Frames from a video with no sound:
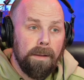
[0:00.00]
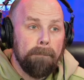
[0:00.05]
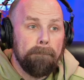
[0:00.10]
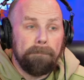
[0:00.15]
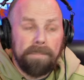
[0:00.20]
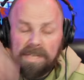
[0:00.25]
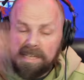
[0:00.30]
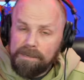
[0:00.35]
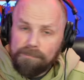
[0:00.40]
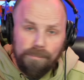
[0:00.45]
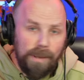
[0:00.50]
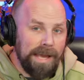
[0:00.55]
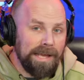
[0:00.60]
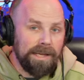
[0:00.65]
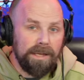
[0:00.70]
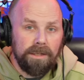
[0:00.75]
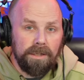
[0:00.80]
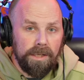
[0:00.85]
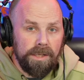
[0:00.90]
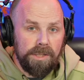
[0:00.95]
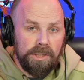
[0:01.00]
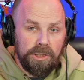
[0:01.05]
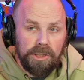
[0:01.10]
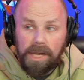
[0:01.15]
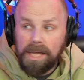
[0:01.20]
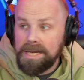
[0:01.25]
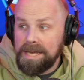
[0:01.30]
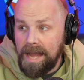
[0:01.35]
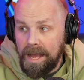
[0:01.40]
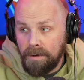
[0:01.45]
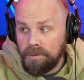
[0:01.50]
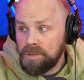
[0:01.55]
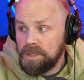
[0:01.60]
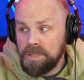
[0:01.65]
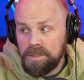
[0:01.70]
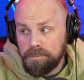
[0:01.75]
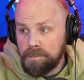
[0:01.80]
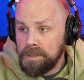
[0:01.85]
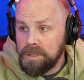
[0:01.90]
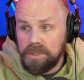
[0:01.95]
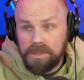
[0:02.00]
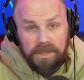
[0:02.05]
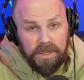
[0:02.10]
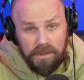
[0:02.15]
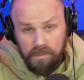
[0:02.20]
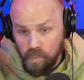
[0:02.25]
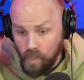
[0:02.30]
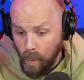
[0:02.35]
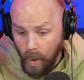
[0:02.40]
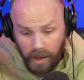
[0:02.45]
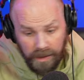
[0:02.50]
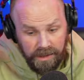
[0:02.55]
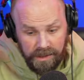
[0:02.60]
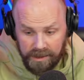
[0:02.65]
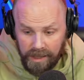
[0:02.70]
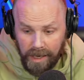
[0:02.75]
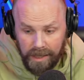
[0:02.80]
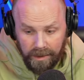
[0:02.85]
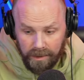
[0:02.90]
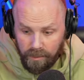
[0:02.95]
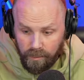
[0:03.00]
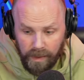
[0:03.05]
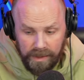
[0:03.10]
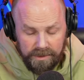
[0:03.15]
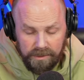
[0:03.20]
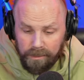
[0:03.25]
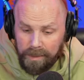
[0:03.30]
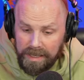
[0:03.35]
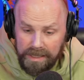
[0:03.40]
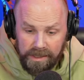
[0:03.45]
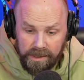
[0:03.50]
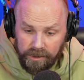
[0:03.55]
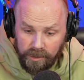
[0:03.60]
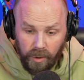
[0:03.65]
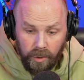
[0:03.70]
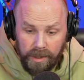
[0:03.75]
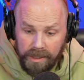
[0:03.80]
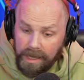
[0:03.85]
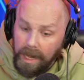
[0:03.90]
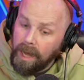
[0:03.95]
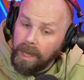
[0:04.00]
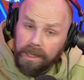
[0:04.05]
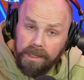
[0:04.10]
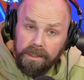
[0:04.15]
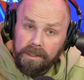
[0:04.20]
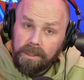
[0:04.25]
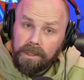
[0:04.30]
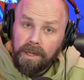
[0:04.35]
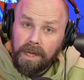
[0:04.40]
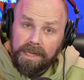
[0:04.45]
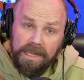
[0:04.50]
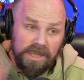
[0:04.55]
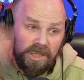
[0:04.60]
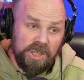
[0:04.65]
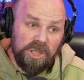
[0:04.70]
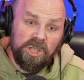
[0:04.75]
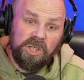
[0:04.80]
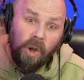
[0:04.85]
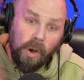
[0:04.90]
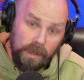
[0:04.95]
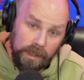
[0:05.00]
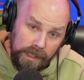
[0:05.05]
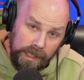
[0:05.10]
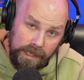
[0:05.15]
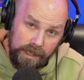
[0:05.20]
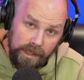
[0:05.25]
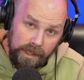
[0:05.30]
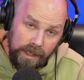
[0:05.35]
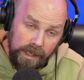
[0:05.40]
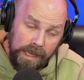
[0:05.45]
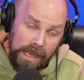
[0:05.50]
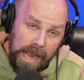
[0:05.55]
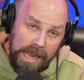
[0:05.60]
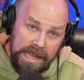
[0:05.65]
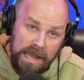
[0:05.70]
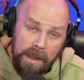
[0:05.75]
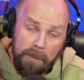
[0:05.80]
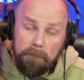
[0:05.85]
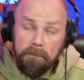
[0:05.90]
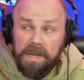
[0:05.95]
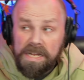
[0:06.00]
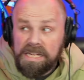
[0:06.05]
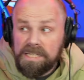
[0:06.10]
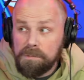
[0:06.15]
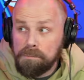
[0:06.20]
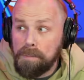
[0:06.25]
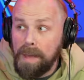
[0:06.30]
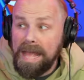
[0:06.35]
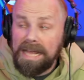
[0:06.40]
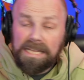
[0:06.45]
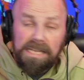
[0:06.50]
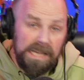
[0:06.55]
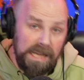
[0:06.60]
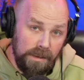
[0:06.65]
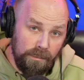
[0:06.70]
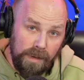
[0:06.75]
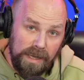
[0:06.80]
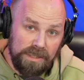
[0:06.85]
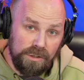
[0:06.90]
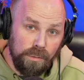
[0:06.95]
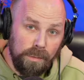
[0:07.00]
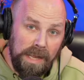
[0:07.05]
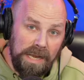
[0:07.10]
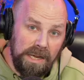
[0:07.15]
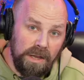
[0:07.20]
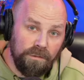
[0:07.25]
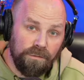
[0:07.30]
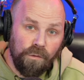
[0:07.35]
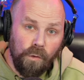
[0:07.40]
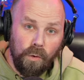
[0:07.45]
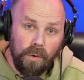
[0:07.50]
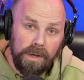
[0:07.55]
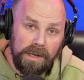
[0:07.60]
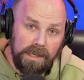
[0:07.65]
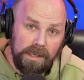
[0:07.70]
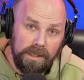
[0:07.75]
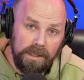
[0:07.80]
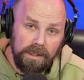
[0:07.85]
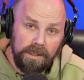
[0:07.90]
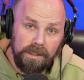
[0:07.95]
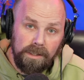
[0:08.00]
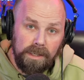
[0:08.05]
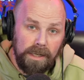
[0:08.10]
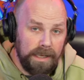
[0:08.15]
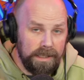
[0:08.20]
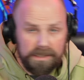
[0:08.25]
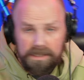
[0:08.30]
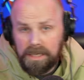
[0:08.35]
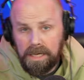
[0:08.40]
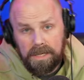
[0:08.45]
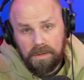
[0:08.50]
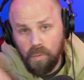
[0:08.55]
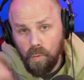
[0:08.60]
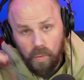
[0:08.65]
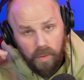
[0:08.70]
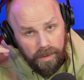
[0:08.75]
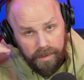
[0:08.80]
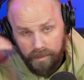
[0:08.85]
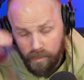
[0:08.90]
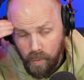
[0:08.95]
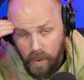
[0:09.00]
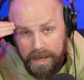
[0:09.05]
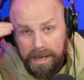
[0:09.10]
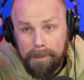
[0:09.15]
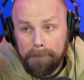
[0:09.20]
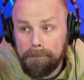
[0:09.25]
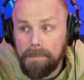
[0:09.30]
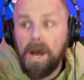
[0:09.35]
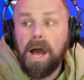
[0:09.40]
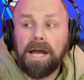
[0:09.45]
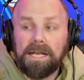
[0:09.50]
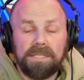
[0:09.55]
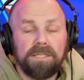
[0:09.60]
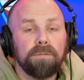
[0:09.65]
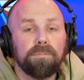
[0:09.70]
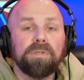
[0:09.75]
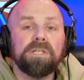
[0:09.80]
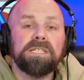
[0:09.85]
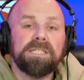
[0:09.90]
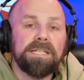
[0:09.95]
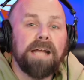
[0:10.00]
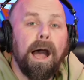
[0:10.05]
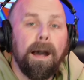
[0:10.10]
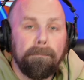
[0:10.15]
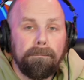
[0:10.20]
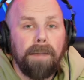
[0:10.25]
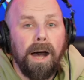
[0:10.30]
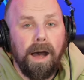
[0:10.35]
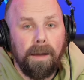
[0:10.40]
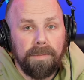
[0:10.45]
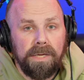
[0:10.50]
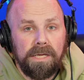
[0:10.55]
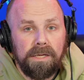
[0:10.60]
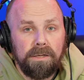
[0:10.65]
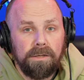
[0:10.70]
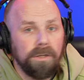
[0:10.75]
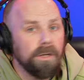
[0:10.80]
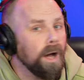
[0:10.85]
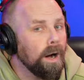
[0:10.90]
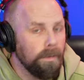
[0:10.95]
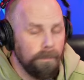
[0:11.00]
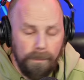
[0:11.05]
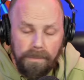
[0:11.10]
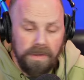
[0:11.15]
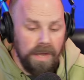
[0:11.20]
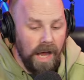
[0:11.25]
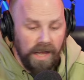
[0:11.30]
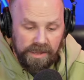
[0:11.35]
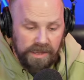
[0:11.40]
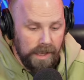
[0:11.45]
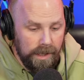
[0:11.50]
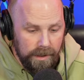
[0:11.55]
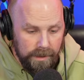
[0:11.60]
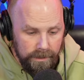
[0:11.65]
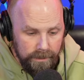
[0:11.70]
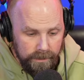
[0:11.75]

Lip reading: beat Becky Lynch, and now she won the title at WrestleMania 39 against Charlotte, and then beats Becky at WrestleMania 40, it's like, what can possibly stop mommy? No, nothing.